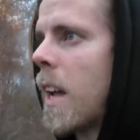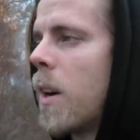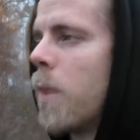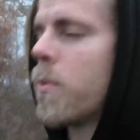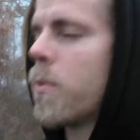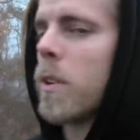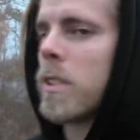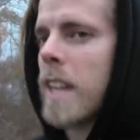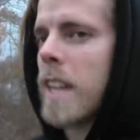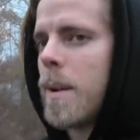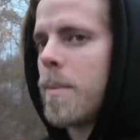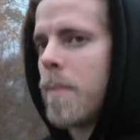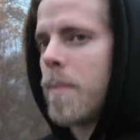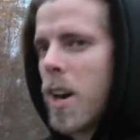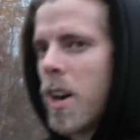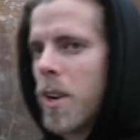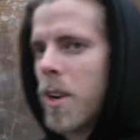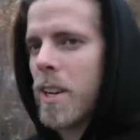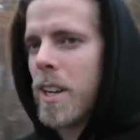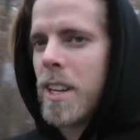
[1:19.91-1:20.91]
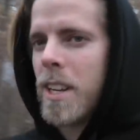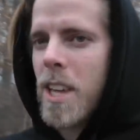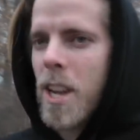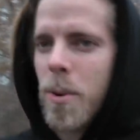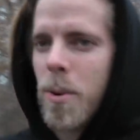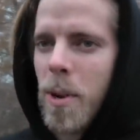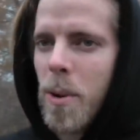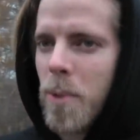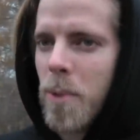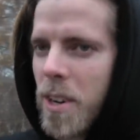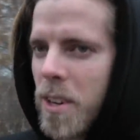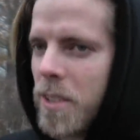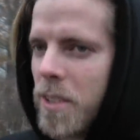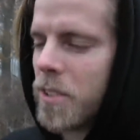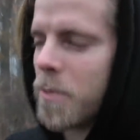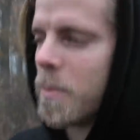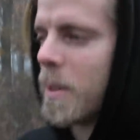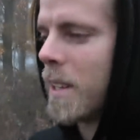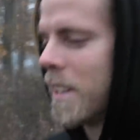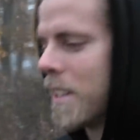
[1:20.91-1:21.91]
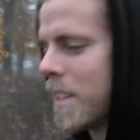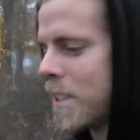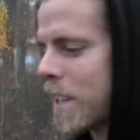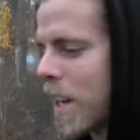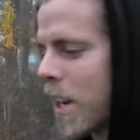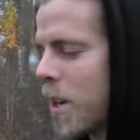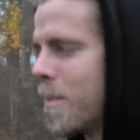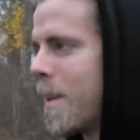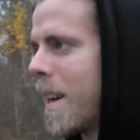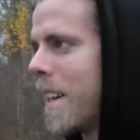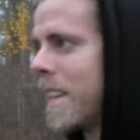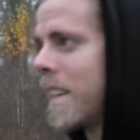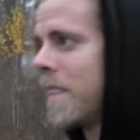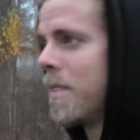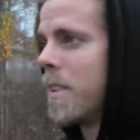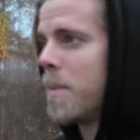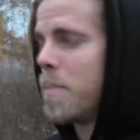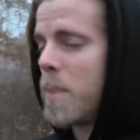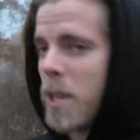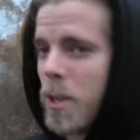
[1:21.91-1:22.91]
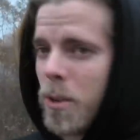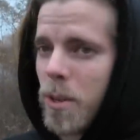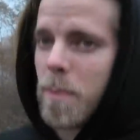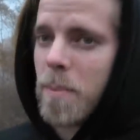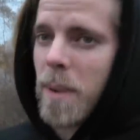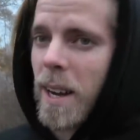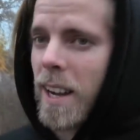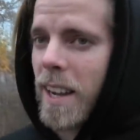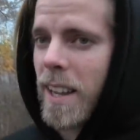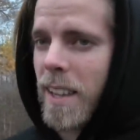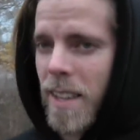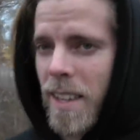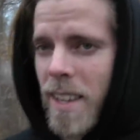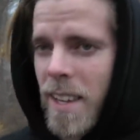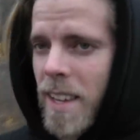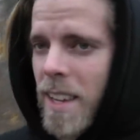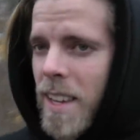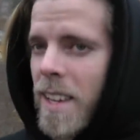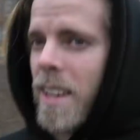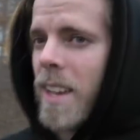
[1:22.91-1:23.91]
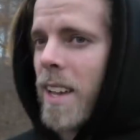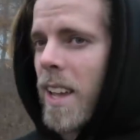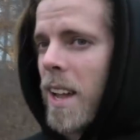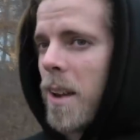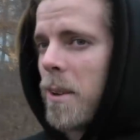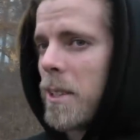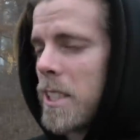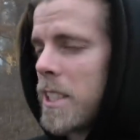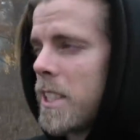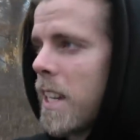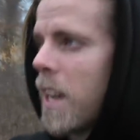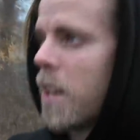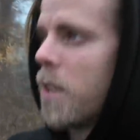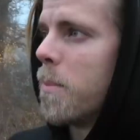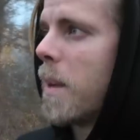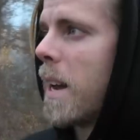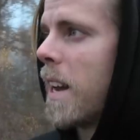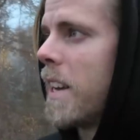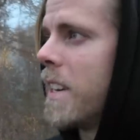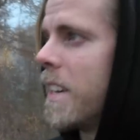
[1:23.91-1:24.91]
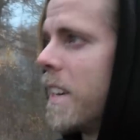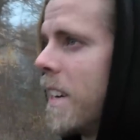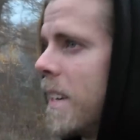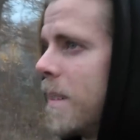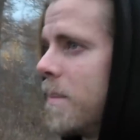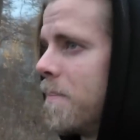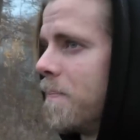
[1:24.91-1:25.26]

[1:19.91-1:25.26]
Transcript: of course, I'm hardly the only one who's been shadow banned. Even PewDiePie was shadow banned